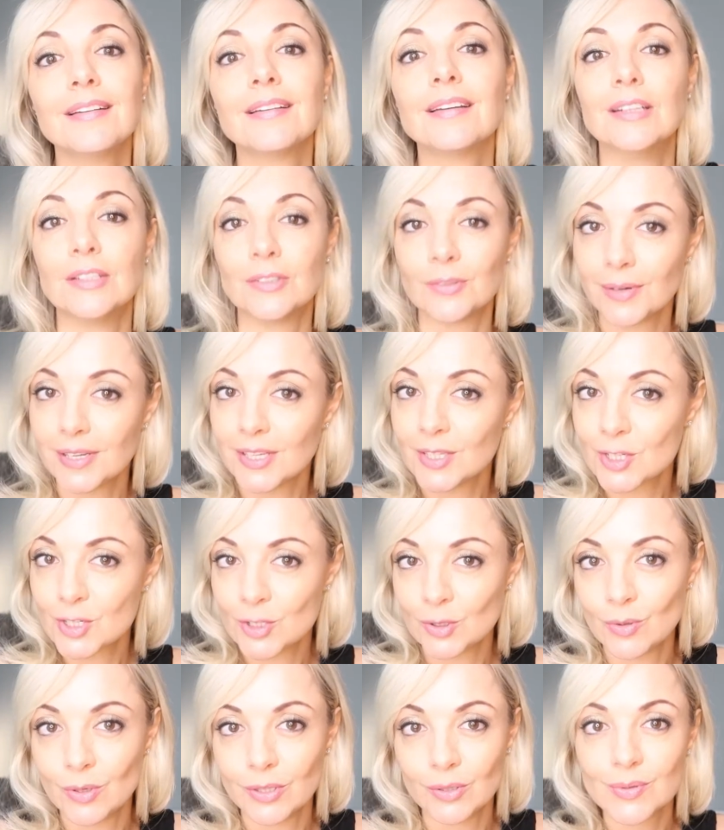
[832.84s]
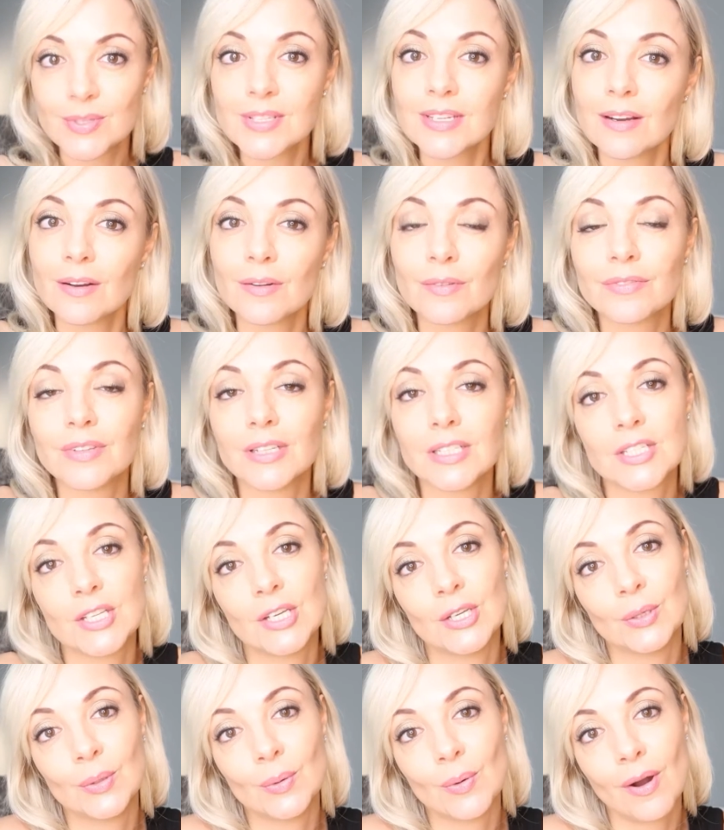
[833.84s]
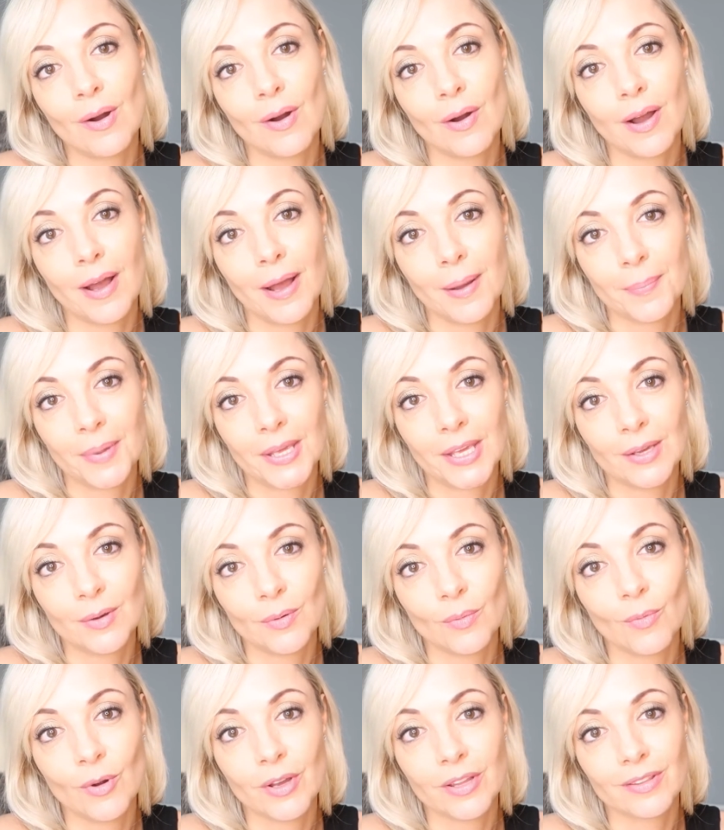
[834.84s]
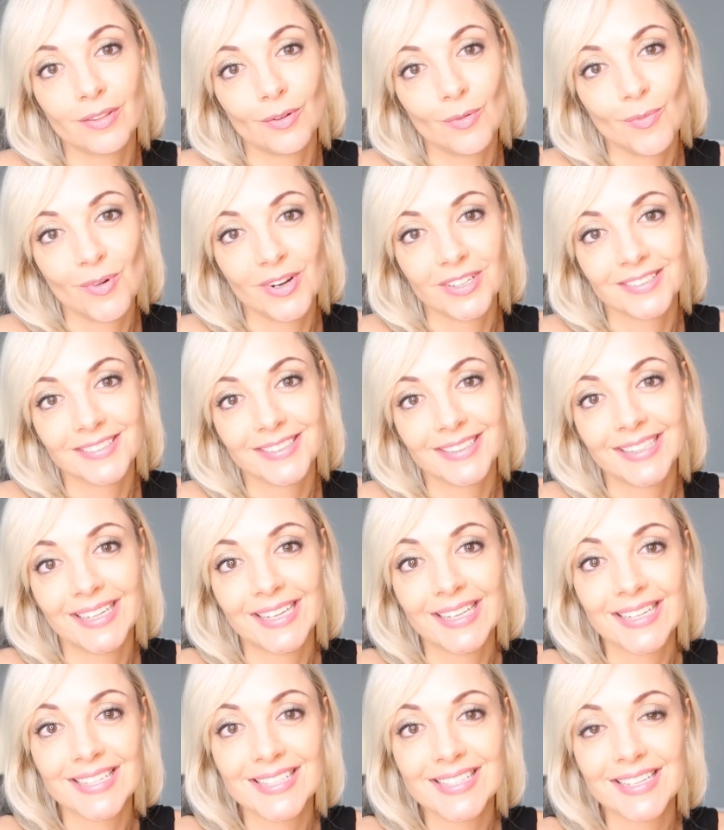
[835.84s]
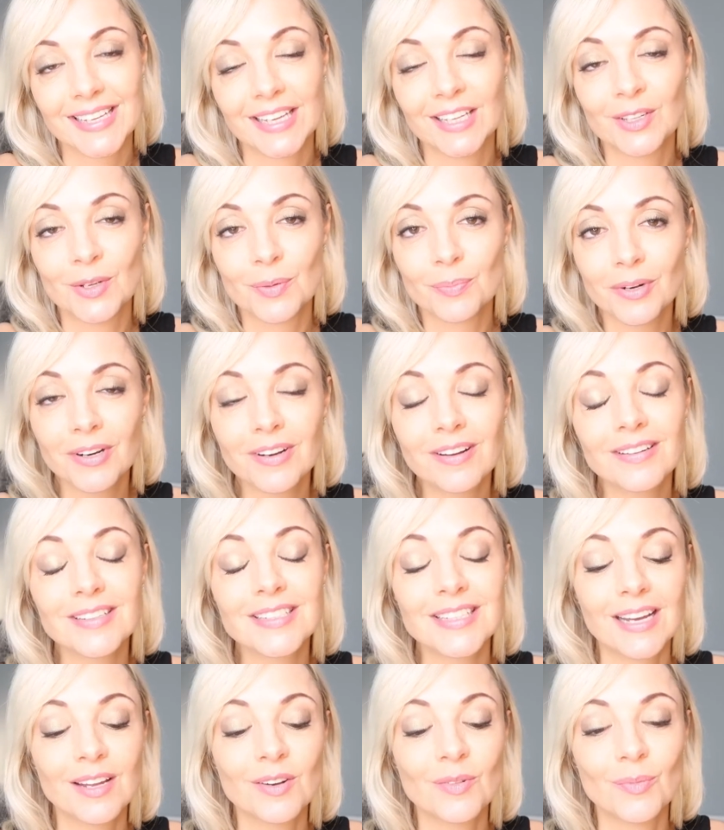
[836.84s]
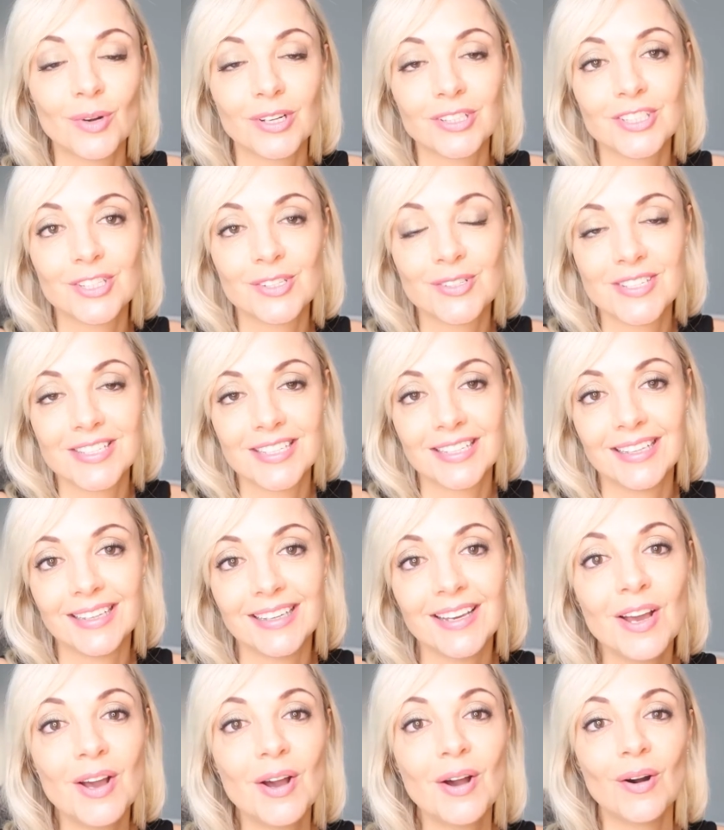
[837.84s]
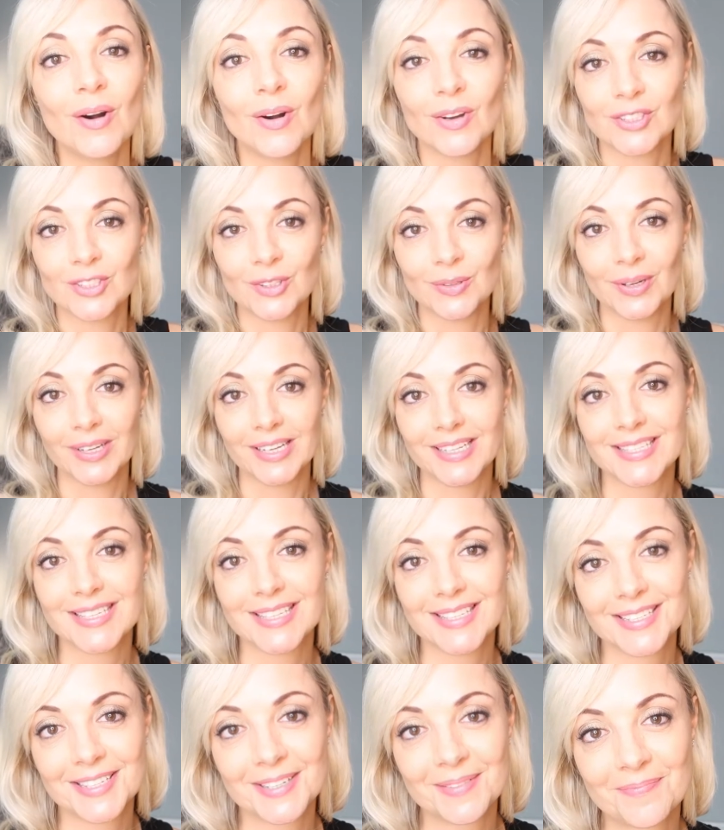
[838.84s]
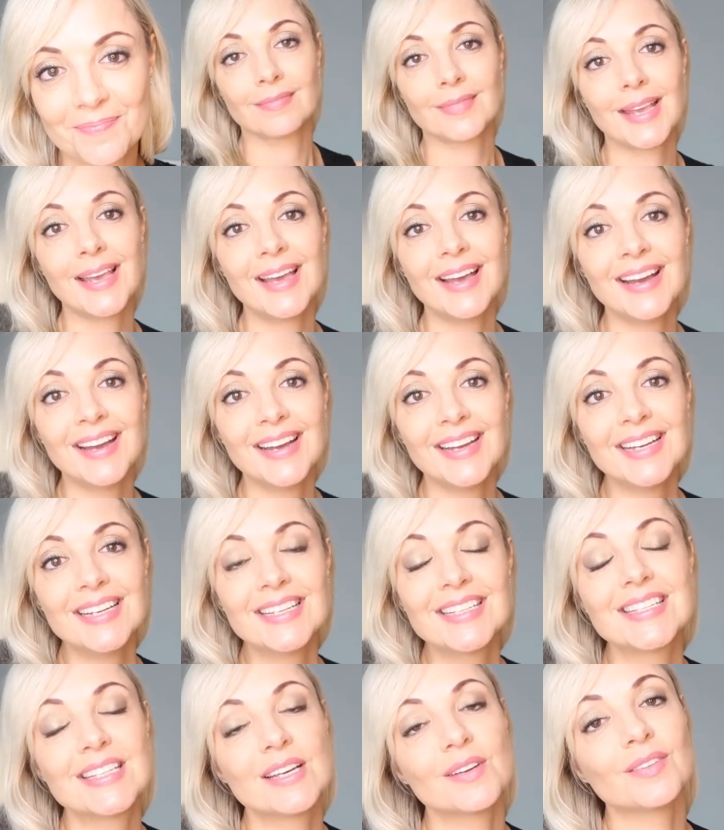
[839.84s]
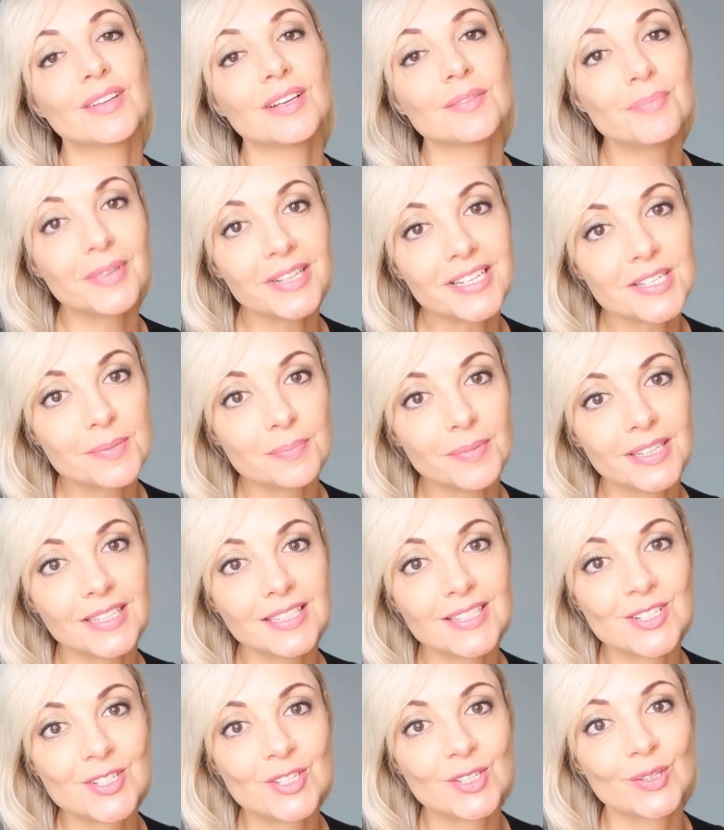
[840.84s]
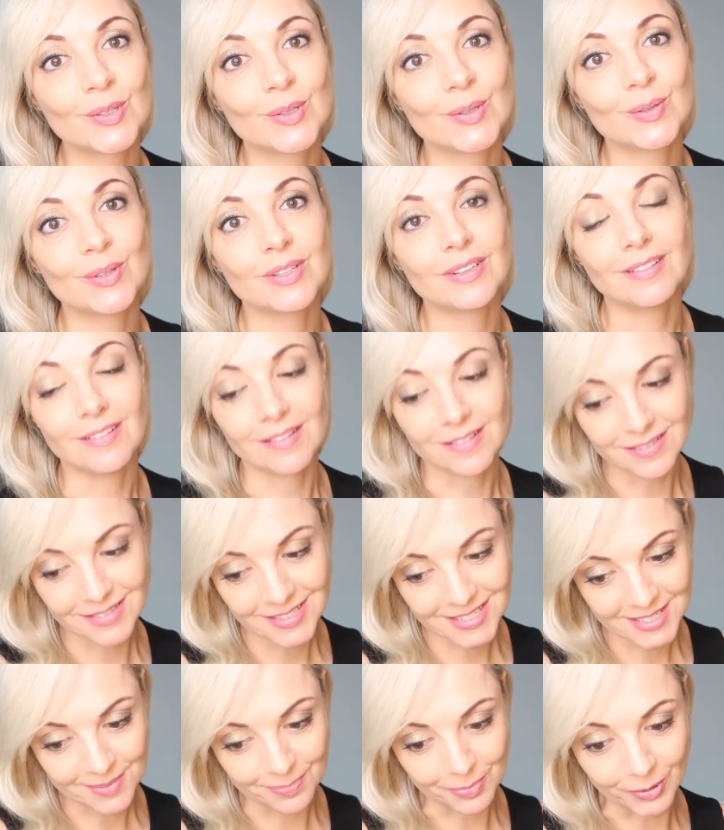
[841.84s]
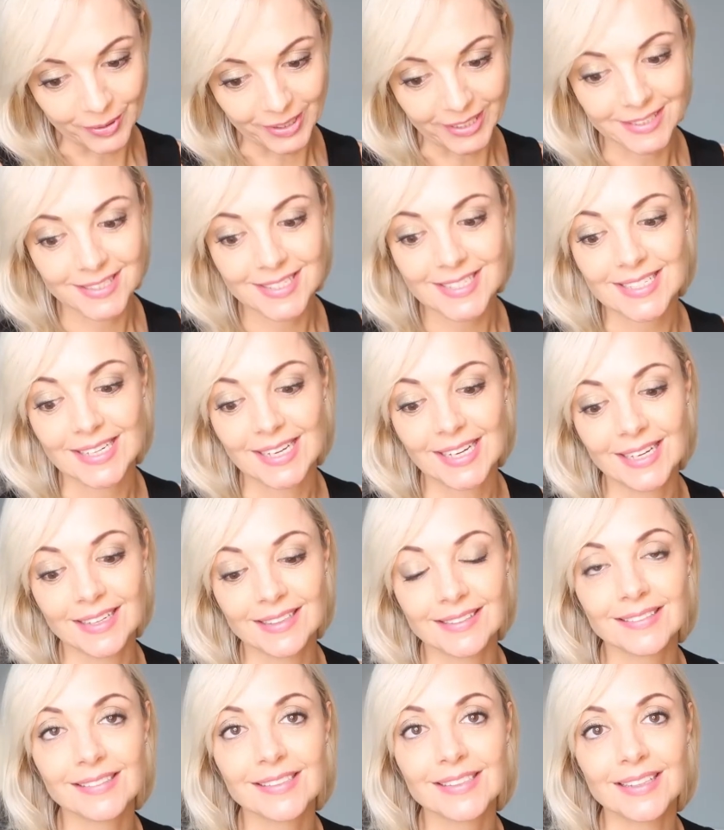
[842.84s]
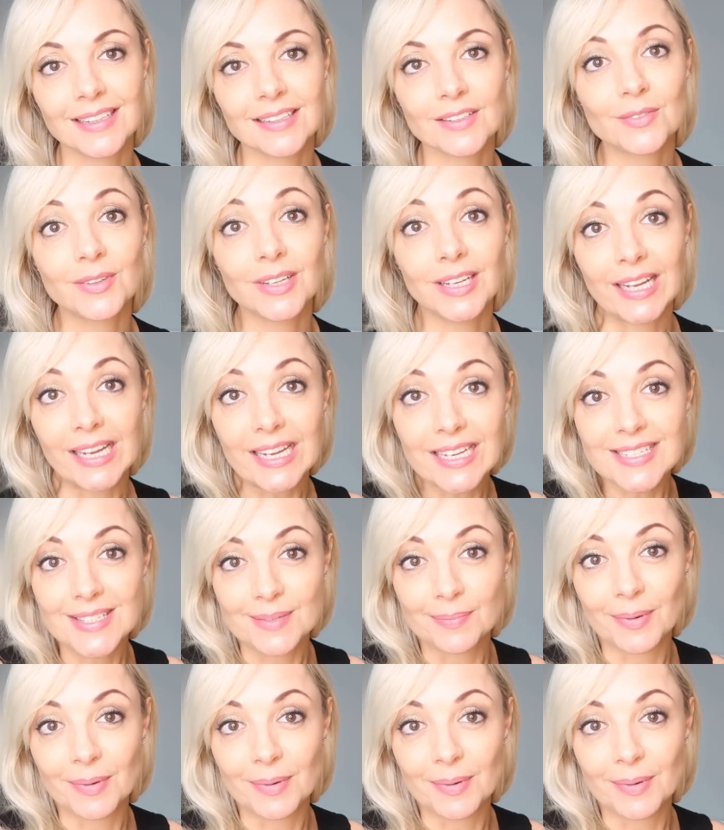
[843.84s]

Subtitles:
can reassure yourself that you are happy with what is in your product and what you see on your list. So that brings me to the last point, and that really is